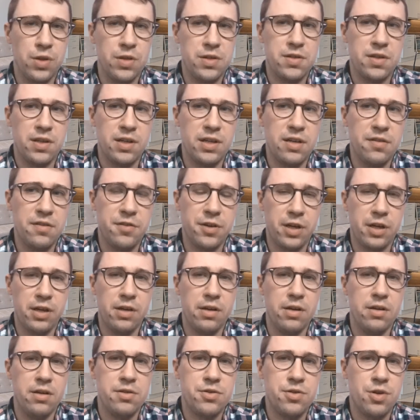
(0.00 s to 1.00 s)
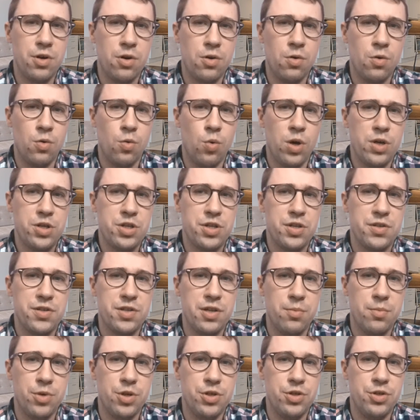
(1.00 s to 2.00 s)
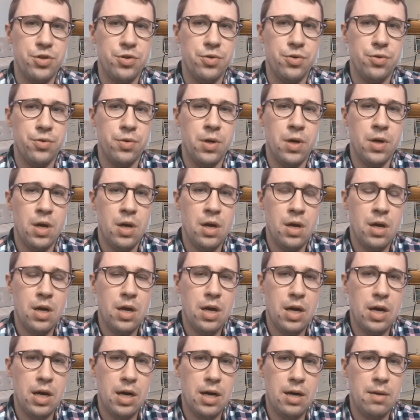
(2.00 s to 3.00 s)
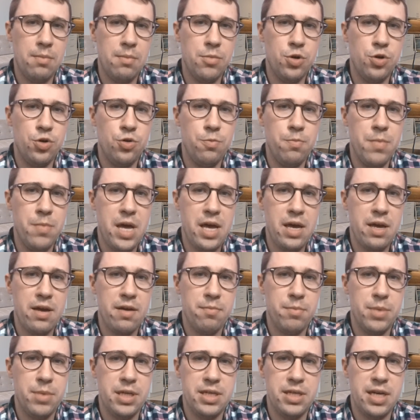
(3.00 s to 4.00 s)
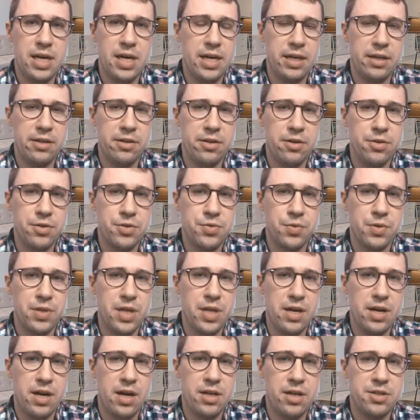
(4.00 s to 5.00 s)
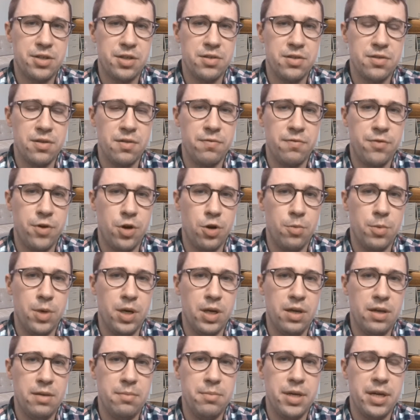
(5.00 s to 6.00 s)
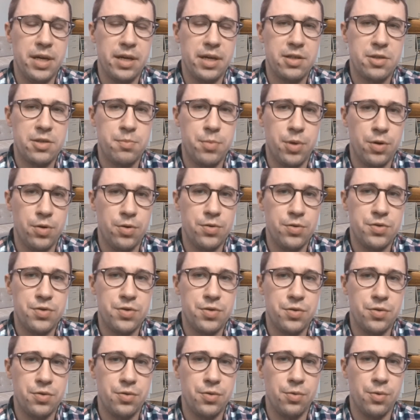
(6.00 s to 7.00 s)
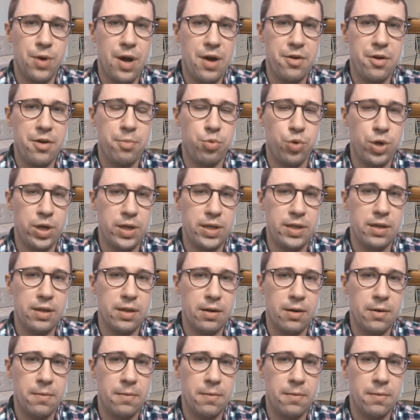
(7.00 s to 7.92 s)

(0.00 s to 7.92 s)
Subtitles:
significant. And so what should someone do who may have been diagnosed with non-Hodgkin's lymphoma and been exposed to Roundup weed killer?